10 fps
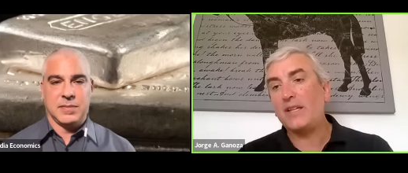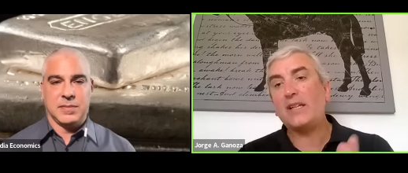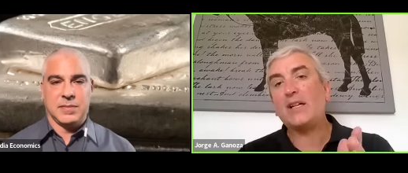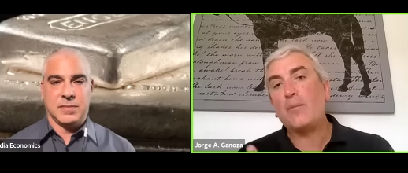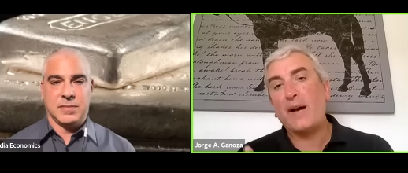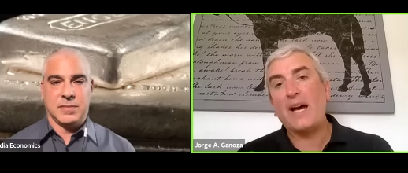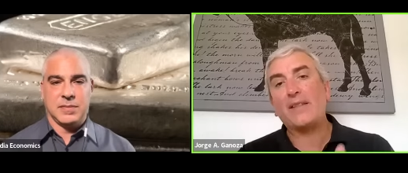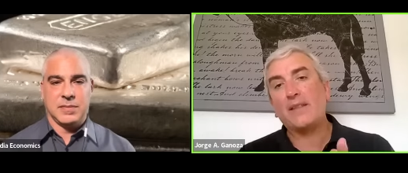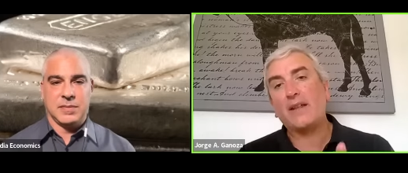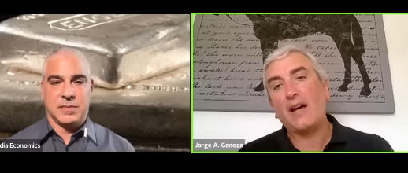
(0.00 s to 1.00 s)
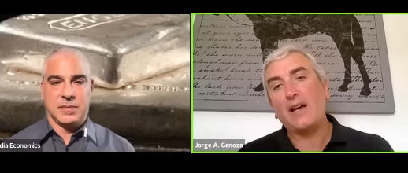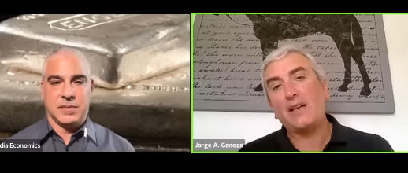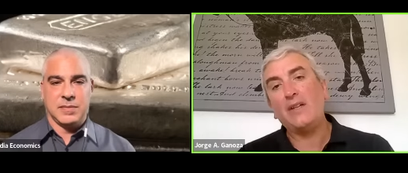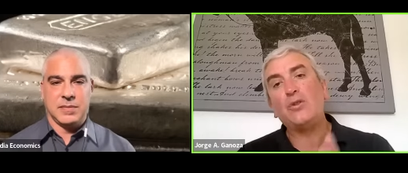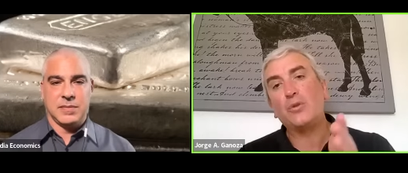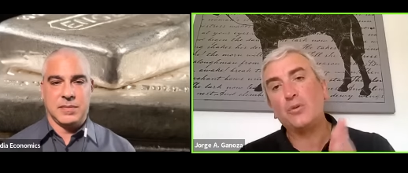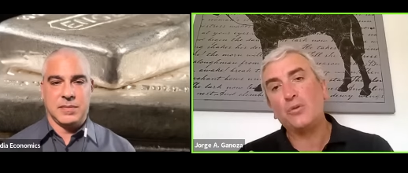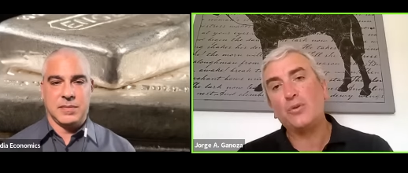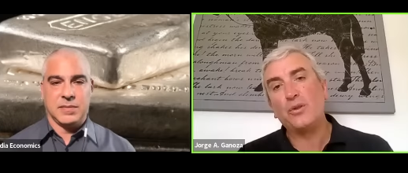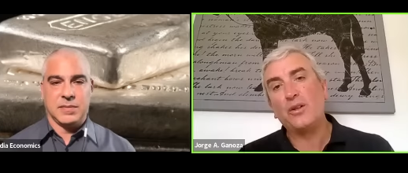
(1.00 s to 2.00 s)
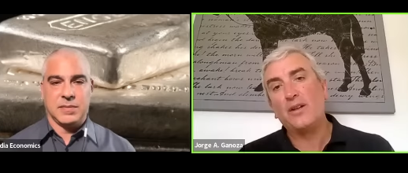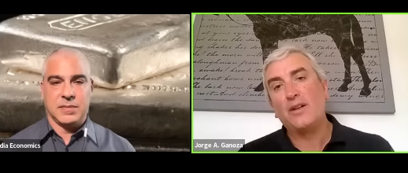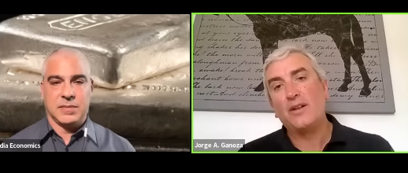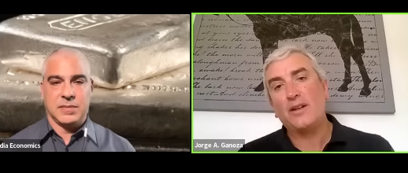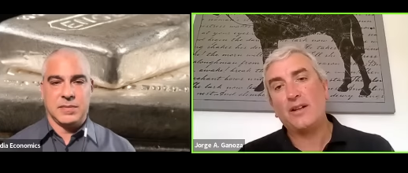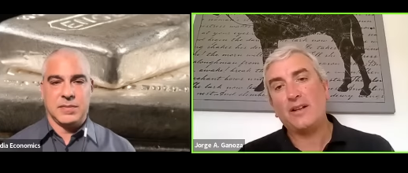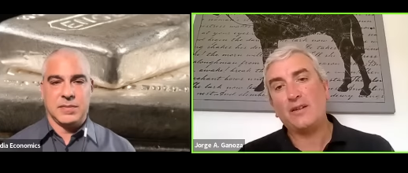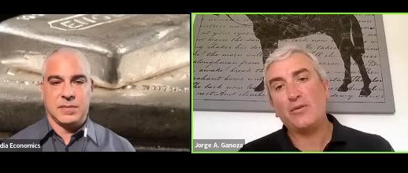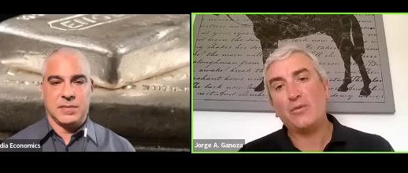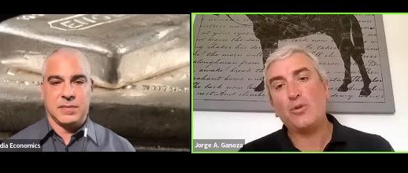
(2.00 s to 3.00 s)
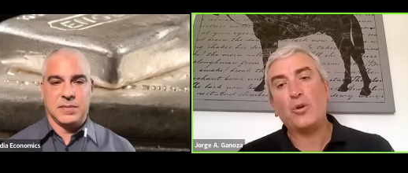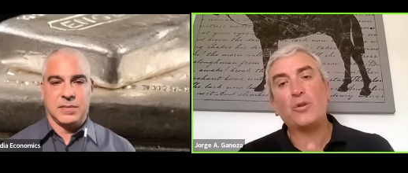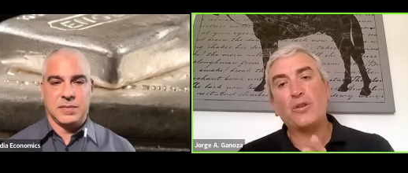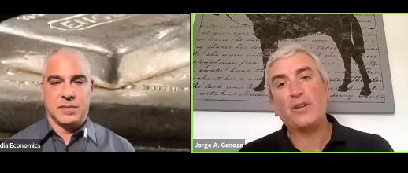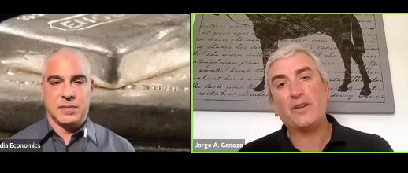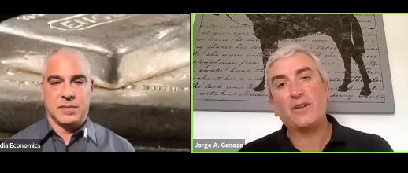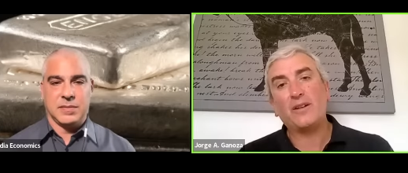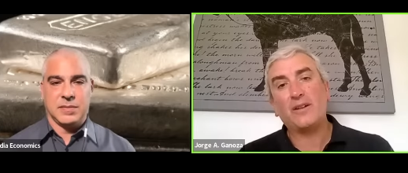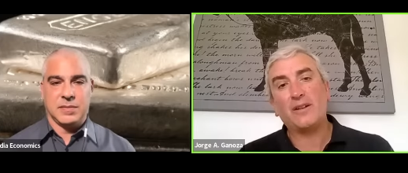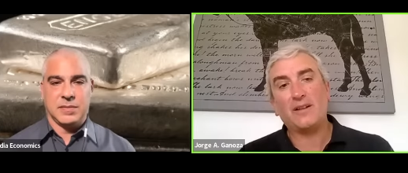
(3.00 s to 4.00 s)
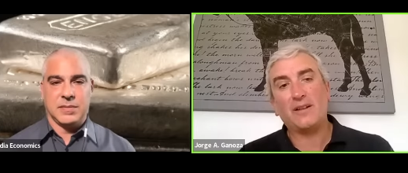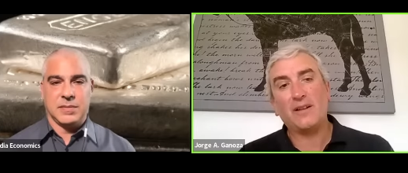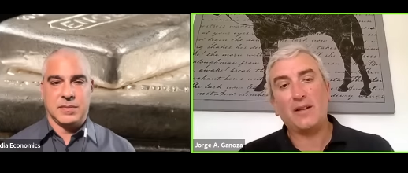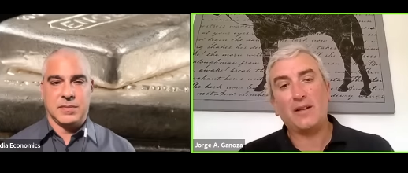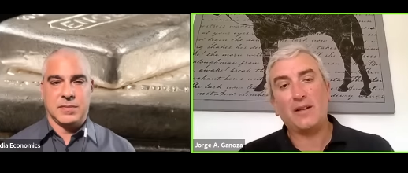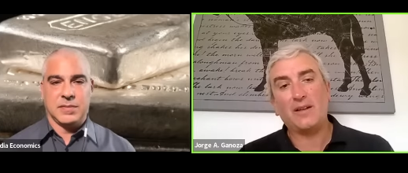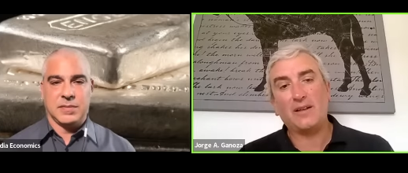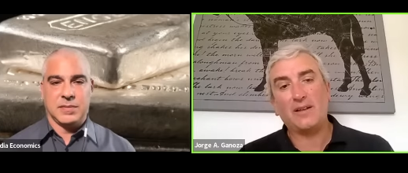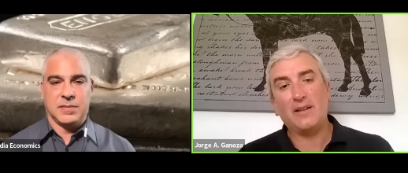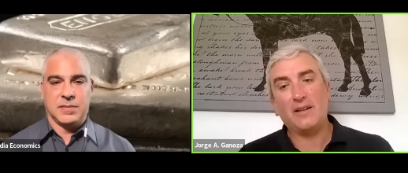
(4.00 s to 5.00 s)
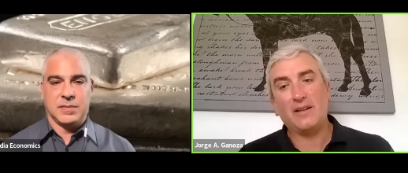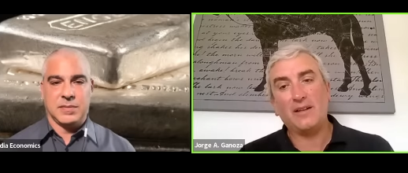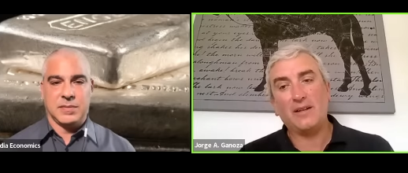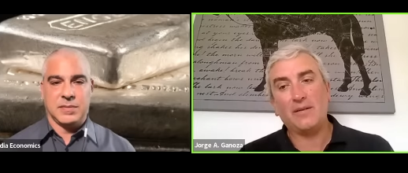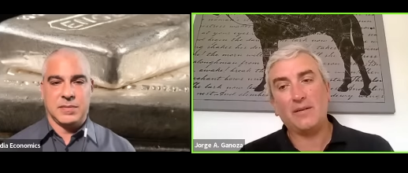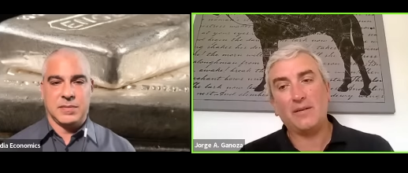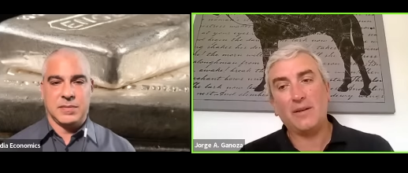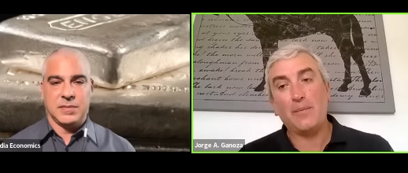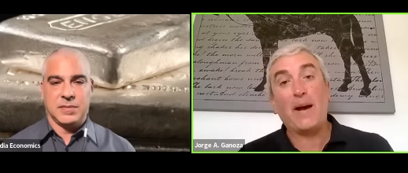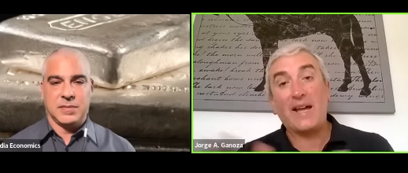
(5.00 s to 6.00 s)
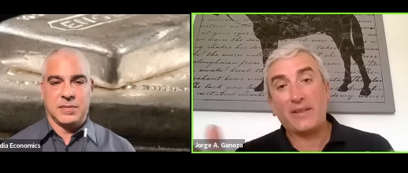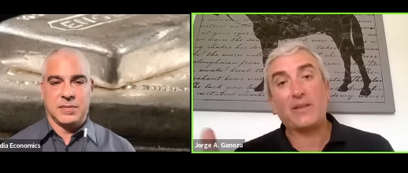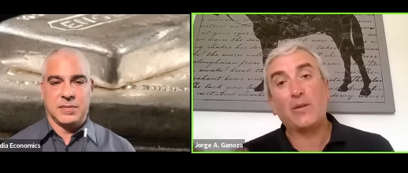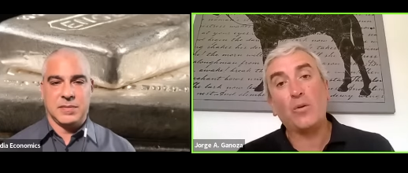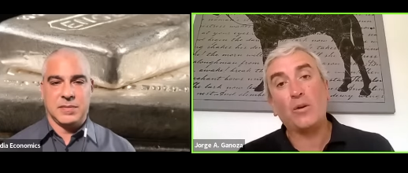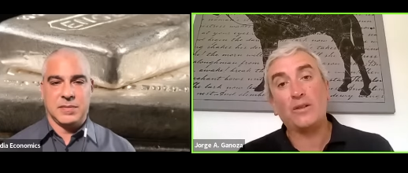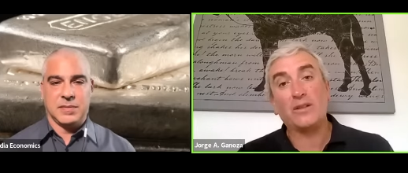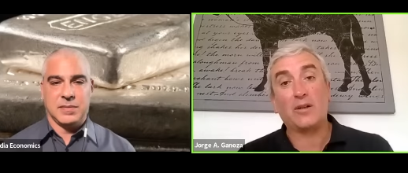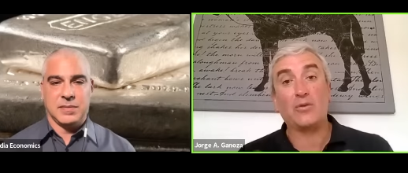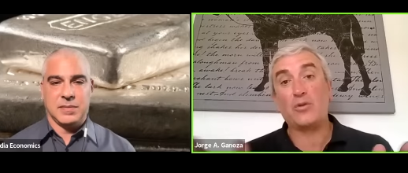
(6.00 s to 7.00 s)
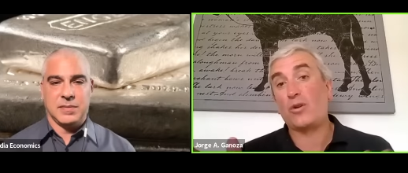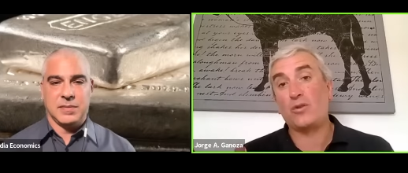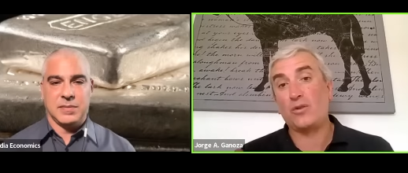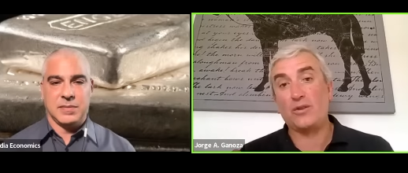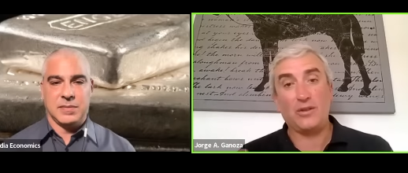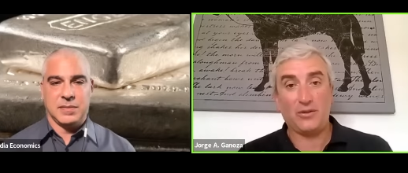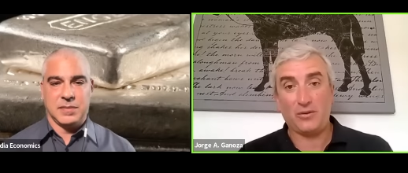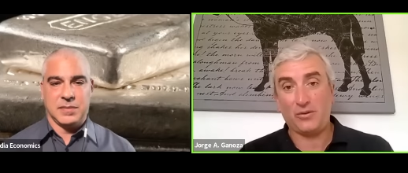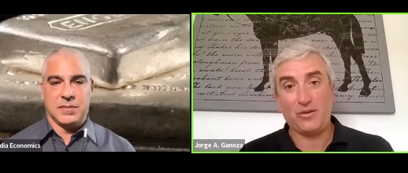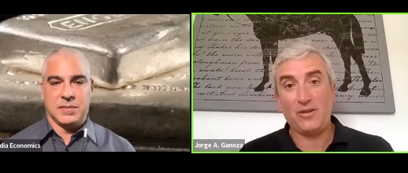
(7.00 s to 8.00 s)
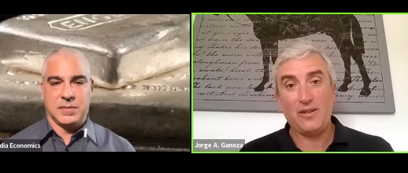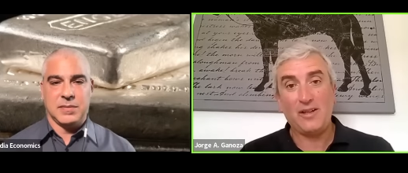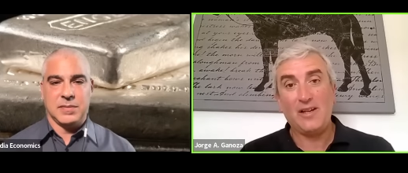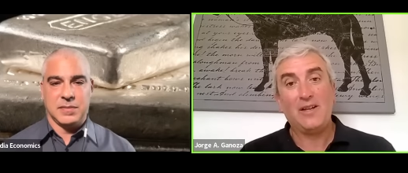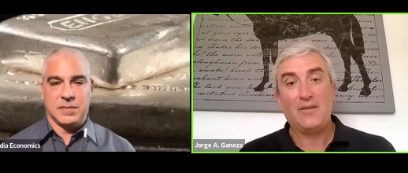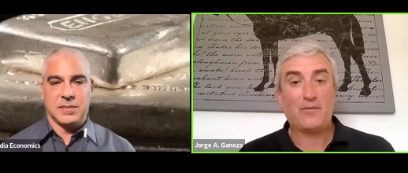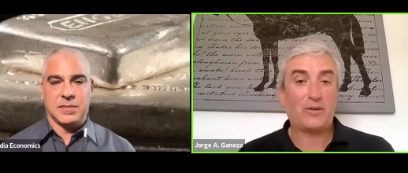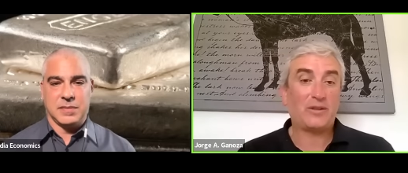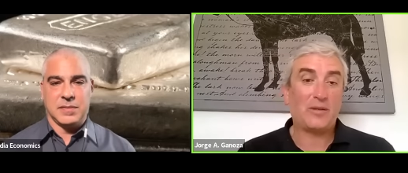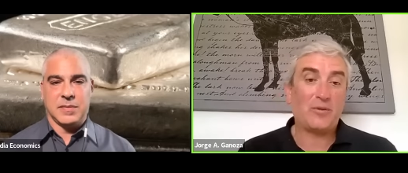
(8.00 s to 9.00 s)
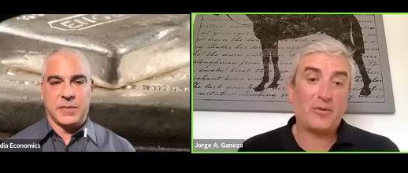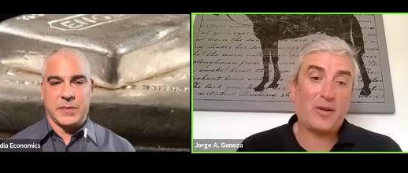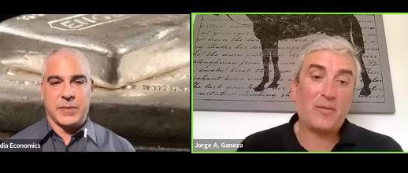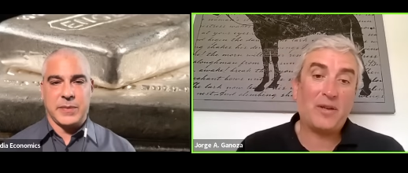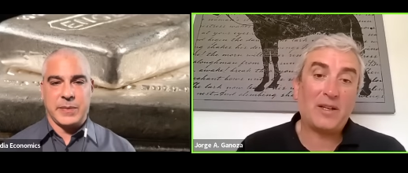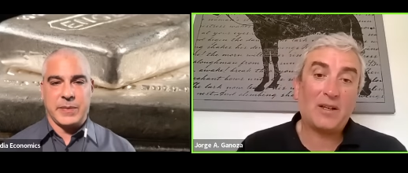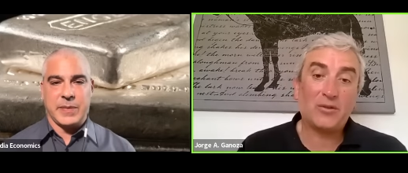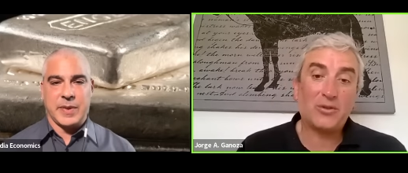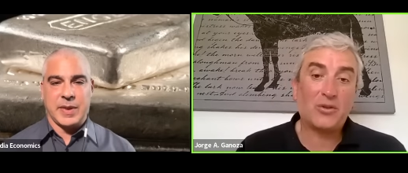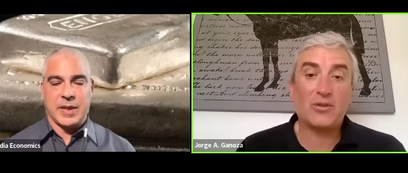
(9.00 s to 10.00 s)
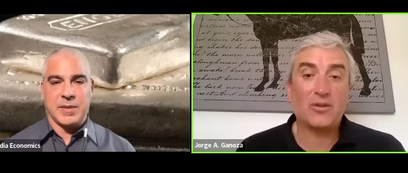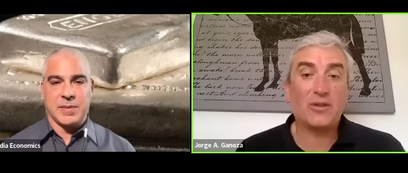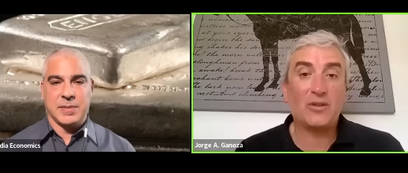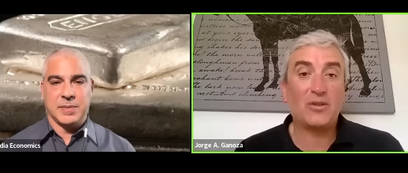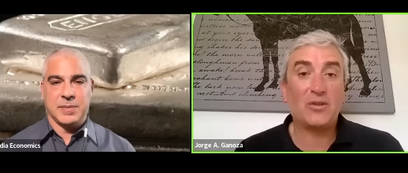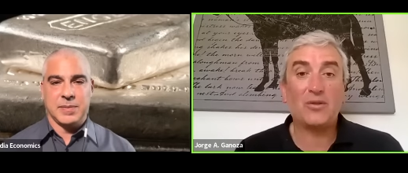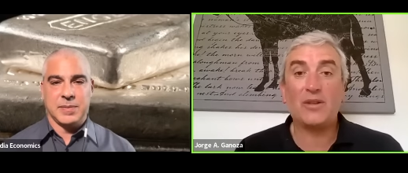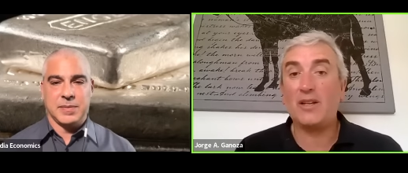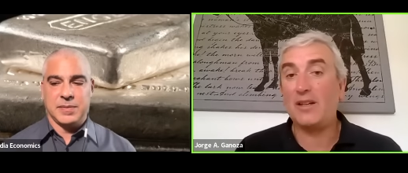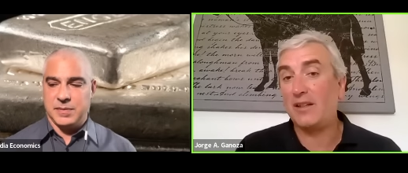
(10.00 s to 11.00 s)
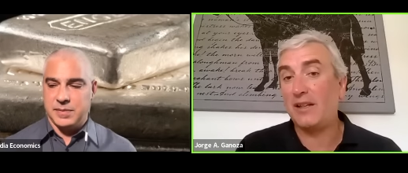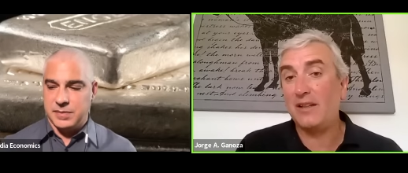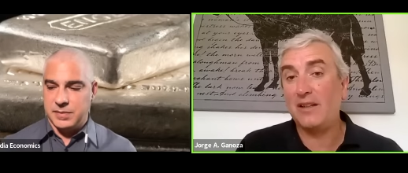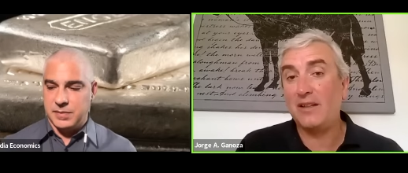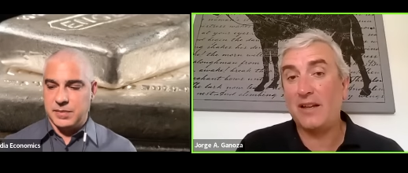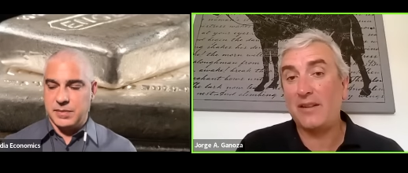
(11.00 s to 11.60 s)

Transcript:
Speaker 1: critical path issues uh, to shorten uh, the, the, the path towards a construction decision. No? For example, if I make a construction decision today and I did